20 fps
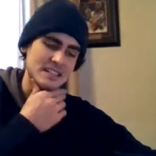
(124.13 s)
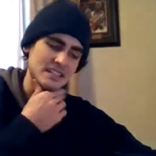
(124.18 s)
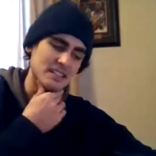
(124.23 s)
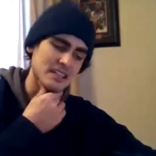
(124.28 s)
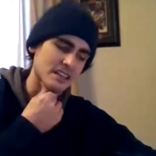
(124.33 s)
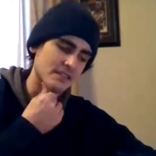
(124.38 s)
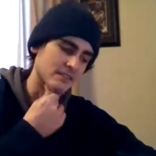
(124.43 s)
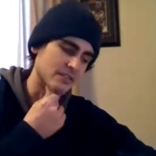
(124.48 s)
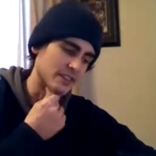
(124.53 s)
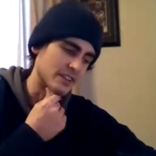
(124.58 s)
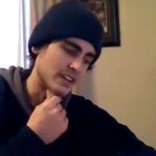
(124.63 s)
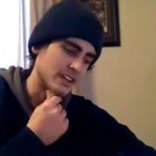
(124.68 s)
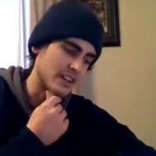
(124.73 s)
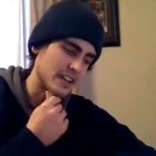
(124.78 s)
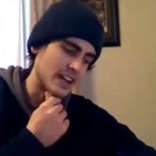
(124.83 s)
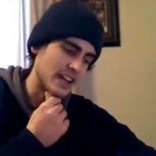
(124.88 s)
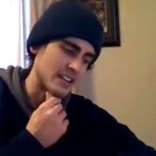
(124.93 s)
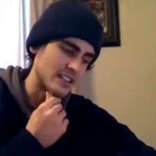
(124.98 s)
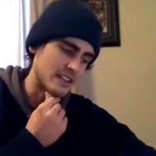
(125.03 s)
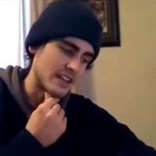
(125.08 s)
a tough one here,
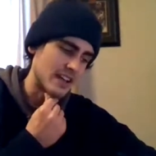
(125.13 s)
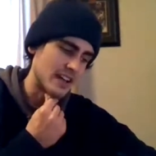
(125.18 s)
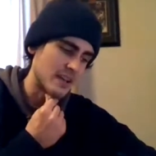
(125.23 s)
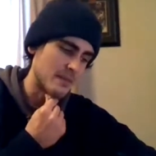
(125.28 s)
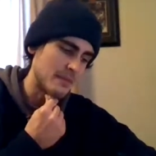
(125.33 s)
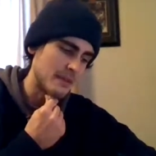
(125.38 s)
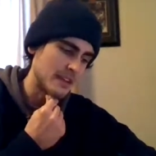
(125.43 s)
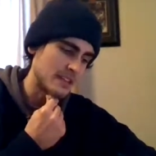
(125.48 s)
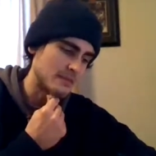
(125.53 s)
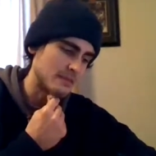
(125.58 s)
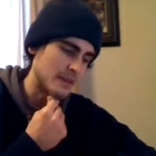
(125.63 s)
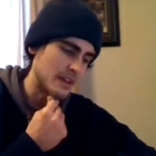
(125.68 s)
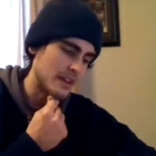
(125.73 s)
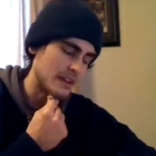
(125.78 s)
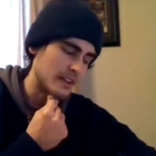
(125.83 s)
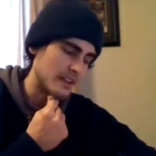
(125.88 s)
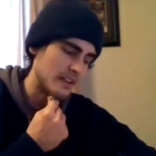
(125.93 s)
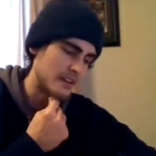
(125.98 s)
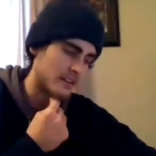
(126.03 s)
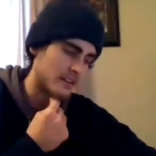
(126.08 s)
guys. I got a best bet
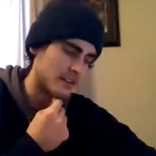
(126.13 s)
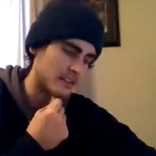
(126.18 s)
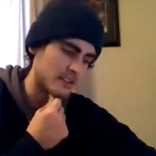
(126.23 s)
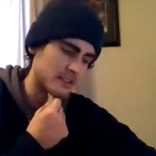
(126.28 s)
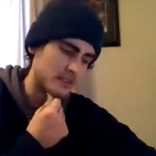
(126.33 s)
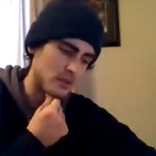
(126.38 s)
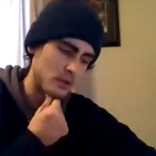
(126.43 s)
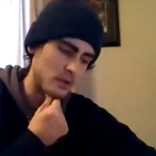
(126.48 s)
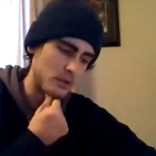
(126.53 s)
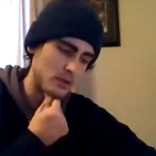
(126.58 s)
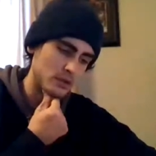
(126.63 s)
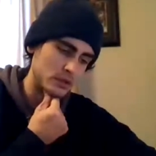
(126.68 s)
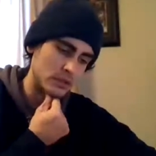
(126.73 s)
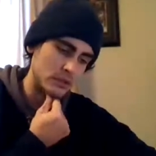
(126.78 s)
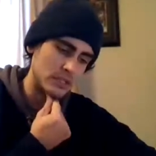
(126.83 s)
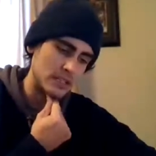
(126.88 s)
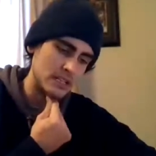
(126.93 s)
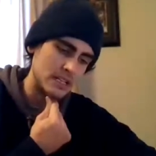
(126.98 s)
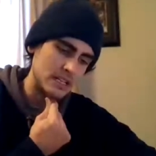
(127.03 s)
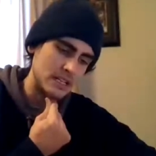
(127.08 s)
here on the
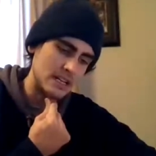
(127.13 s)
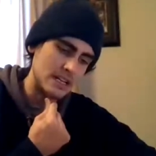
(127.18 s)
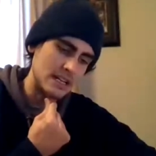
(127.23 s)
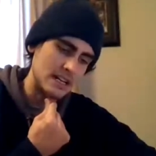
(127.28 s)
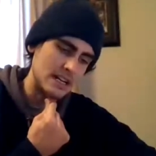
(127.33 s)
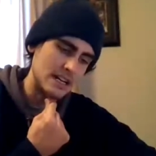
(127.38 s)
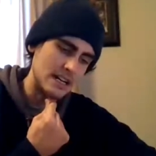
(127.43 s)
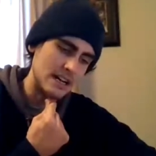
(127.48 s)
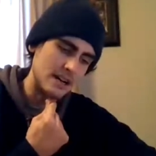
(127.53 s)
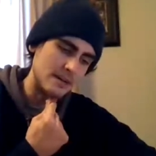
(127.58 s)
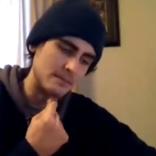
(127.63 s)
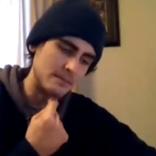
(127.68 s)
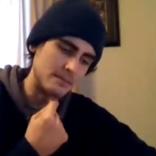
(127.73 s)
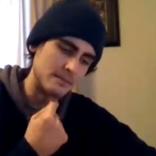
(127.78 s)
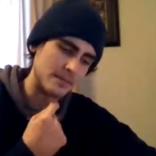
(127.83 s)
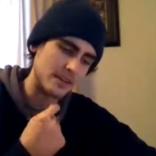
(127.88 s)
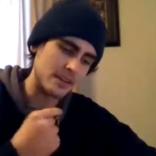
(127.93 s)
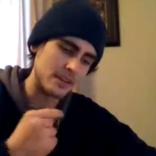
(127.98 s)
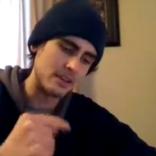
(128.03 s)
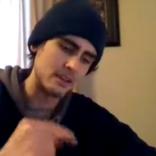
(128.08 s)
total.
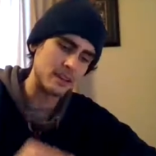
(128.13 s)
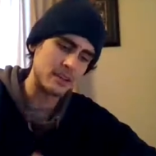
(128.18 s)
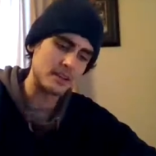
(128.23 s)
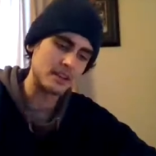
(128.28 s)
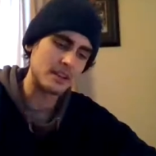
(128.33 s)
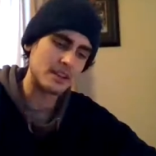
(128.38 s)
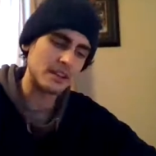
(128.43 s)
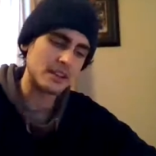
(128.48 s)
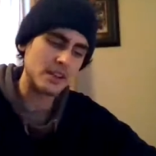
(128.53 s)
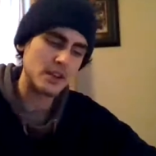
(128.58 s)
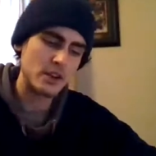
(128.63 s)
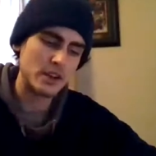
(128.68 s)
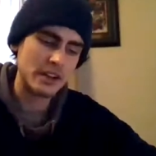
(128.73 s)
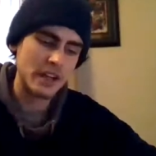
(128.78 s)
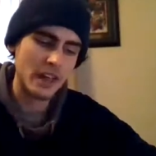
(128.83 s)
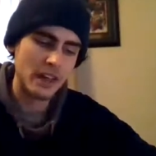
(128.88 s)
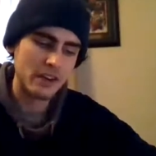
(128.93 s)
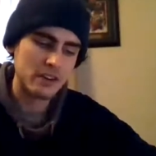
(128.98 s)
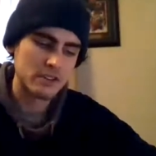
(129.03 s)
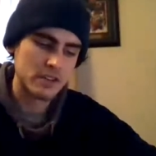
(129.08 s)
New York
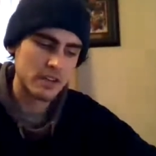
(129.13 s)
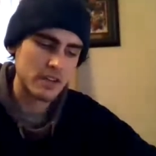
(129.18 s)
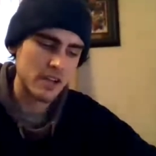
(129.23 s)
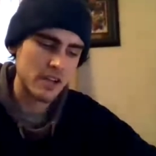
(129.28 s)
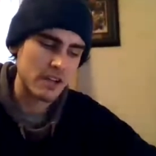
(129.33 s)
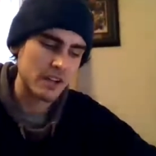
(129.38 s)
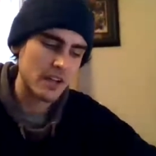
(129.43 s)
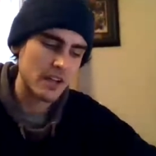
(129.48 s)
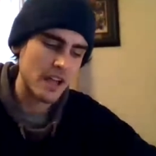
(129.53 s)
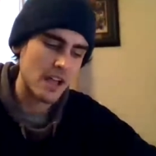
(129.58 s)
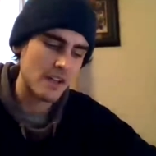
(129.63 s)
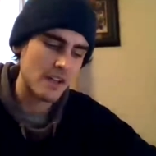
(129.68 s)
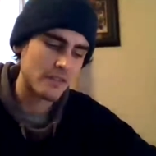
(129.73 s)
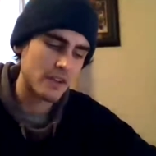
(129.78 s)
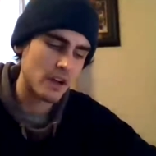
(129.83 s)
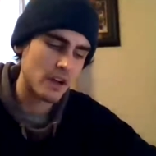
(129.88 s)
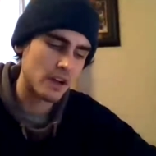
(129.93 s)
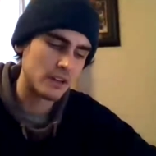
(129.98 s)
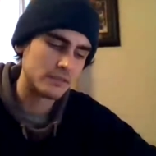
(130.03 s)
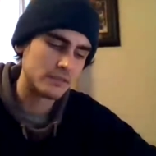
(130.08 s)
Islanders are not going to have
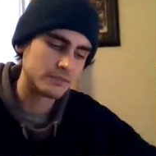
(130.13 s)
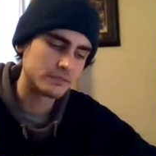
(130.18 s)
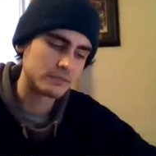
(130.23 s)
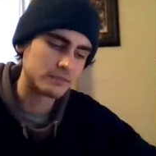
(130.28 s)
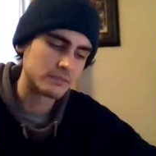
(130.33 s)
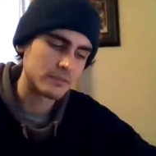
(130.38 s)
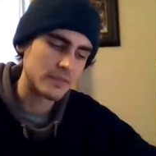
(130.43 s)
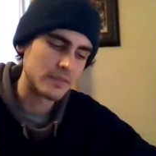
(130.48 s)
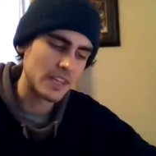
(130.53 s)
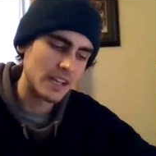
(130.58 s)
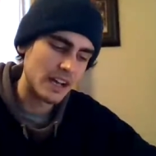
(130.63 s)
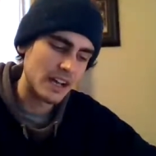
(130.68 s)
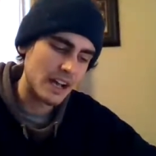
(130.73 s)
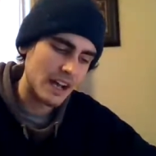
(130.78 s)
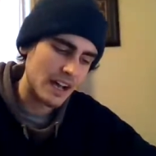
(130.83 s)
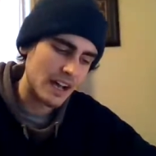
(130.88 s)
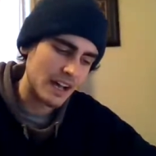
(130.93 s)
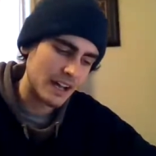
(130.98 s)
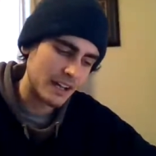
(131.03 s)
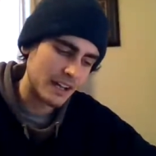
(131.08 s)

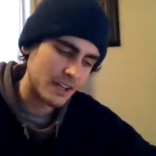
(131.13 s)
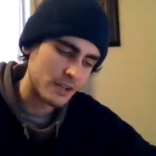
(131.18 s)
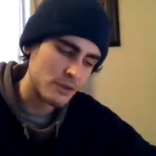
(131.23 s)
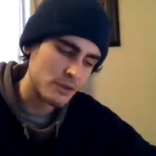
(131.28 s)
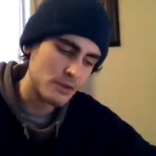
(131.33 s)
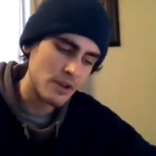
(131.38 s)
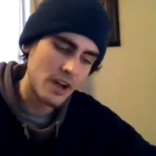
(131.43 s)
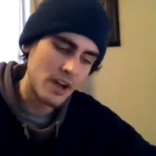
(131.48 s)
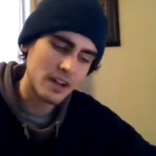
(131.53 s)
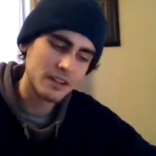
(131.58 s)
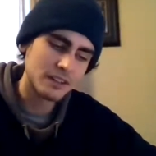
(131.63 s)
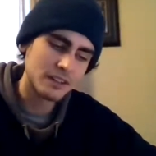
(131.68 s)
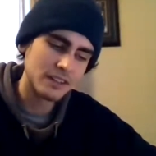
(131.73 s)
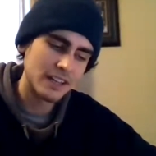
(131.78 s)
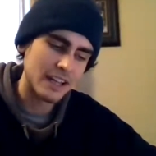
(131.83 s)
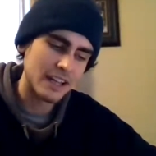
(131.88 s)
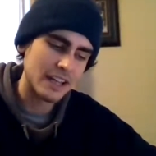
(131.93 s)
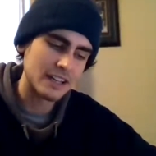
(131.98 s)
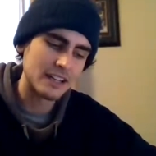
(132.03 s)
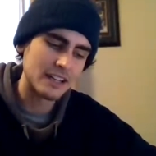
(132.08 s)

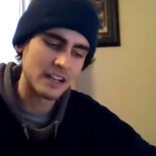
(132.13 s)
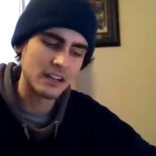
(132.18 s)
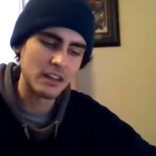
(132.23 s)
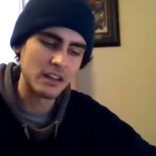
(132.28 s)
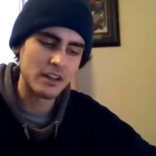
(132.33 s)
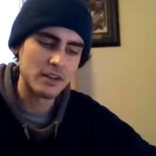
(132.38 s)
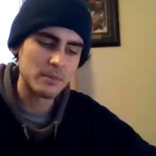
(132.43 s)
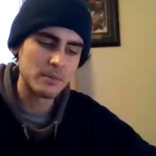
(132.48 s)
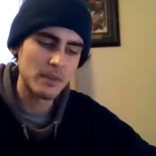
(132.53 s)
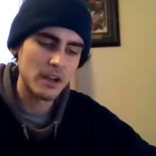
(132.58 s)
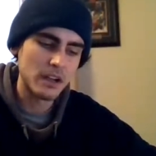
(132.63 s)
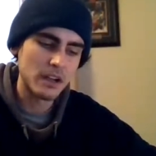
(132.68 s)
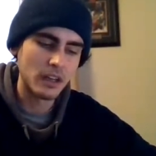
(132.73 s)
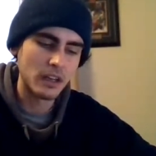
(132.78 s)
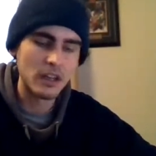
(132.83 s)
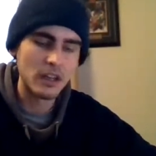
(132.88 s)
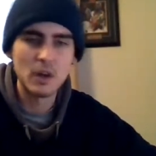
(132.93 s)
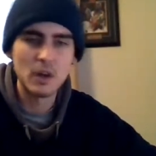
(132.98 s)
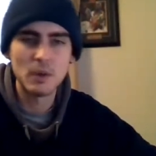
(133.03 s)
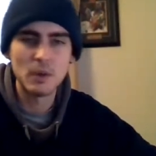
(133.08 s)
Kuhnhackl and Clutterbuck
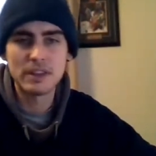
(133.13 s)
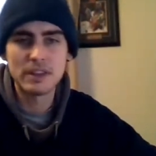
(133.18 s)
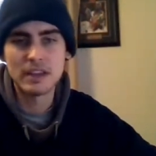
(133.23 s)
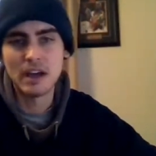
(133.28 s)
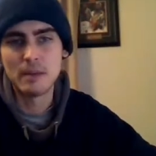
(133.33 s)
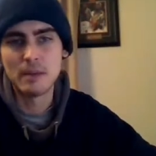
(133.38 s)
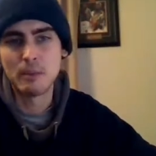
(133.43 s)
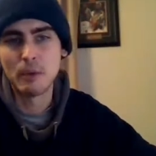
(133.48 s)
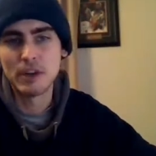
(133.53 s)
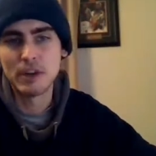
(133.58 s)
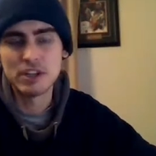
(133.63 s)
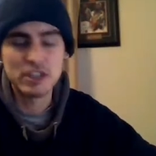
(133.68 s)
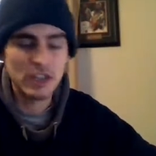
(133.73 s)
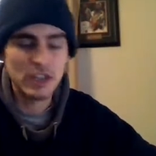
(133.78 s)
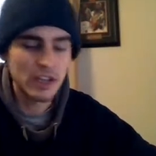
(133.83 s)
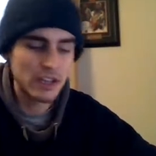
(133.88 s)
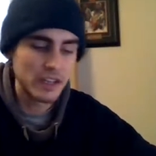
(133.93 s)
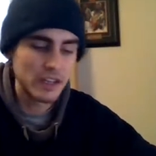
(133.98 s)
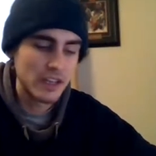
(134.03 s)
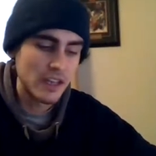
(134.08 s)
along with
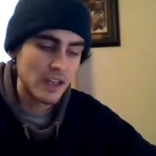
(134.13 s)
Boychuk